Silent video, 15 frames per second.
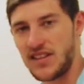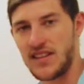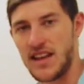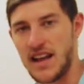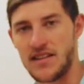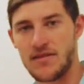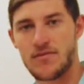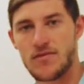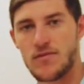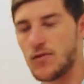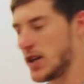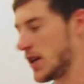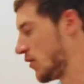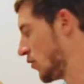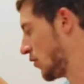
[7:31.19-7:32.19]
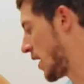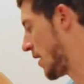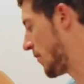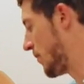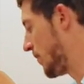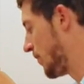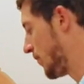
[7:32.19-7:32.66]
that real
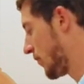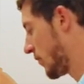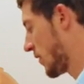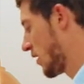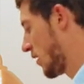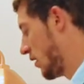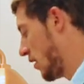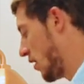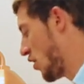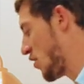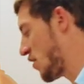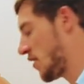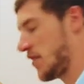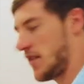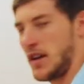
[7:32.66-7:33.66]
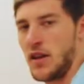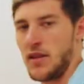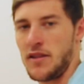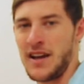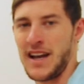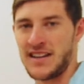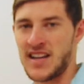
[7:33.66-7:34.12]

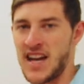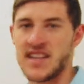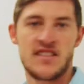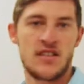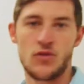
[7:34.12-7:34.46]
earth-like taste.